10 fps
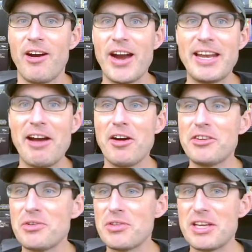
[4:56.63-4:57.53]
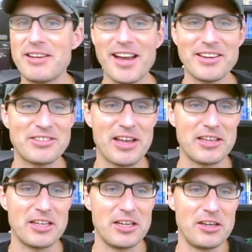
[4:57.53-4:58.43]
right, now on to the next
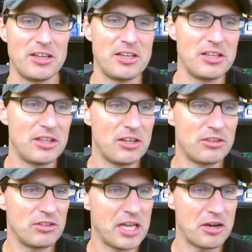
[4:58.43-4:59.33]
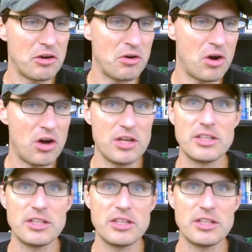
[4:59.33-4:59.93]
set in this Lego haul.